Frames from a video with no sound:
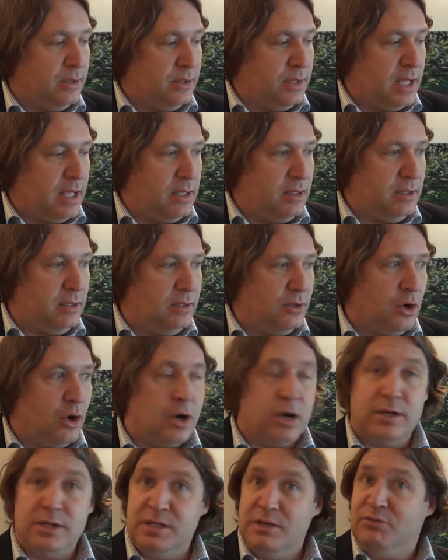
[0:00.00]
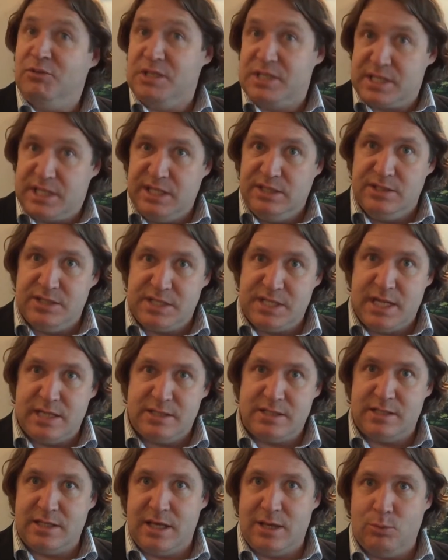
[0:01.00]
they are different skill
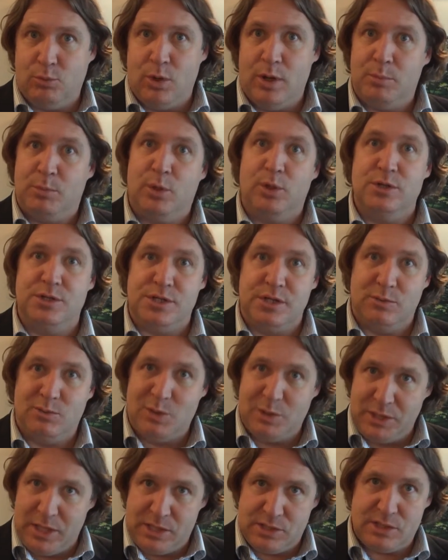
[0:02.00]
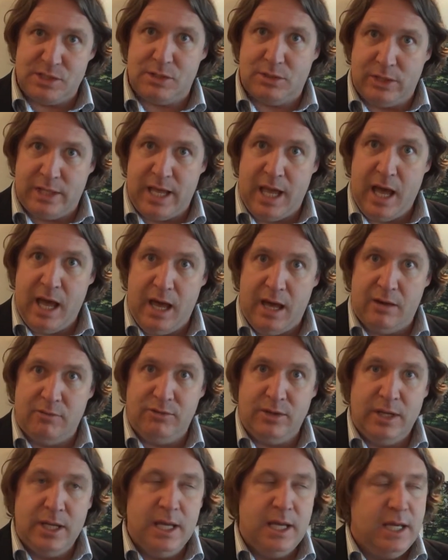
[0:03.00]
sets that one person won't necessarily
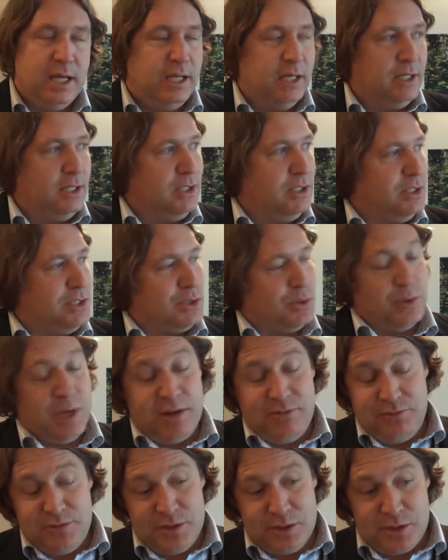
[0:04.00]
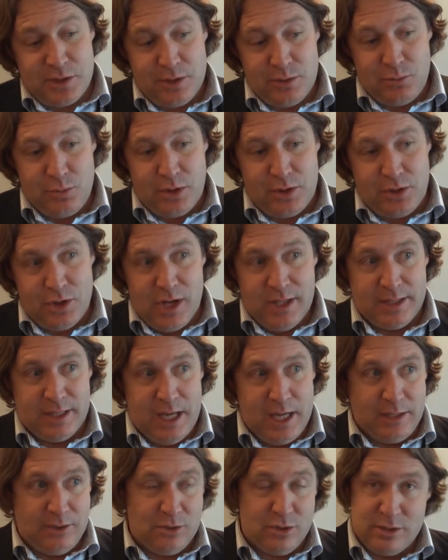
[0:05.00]
have. So when I first started with
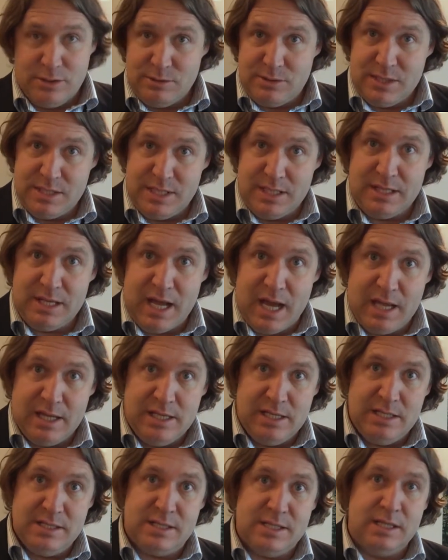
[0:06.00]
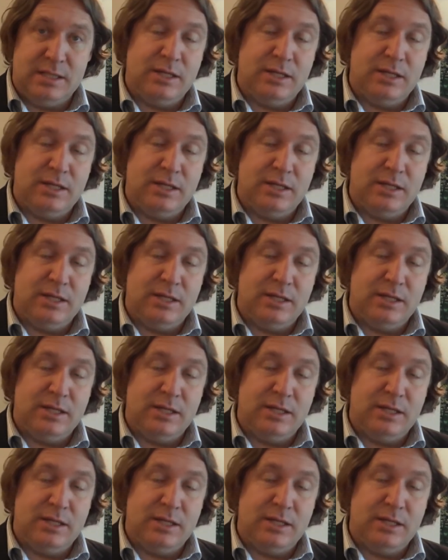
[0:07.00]
online learning, this was in the 90s, and